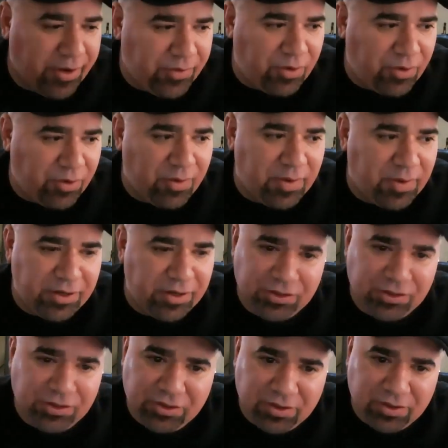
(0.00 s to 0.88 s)
of your
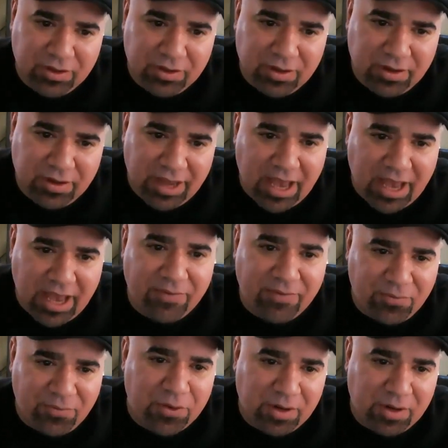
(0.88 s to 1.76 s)
image
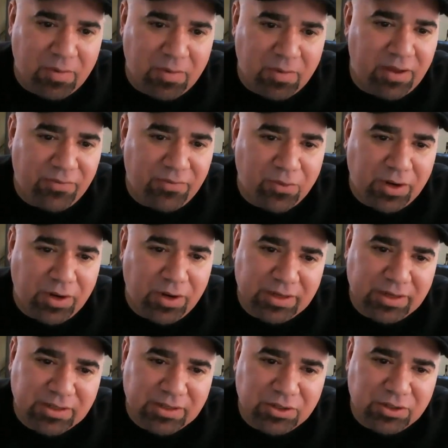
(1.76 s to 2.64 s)
at 40x40
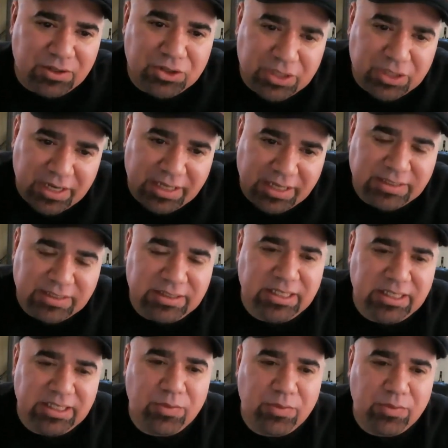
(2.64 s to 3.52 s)
resolution and
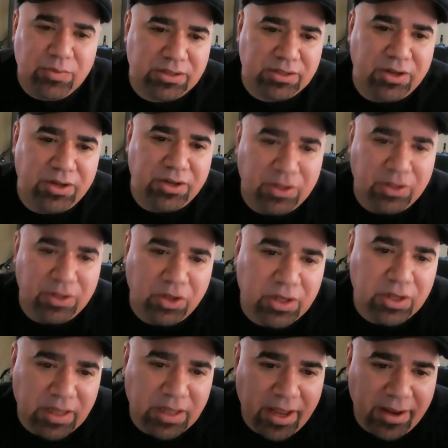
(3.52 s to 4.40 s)
see what it's going to
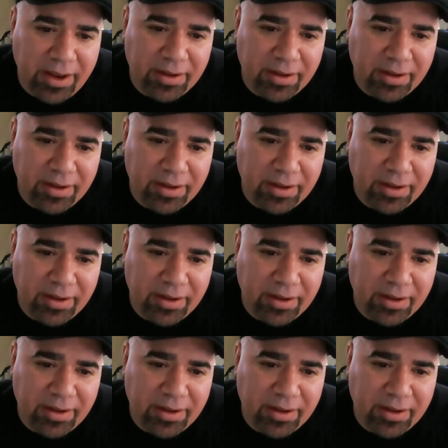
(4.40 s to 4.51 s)
look like.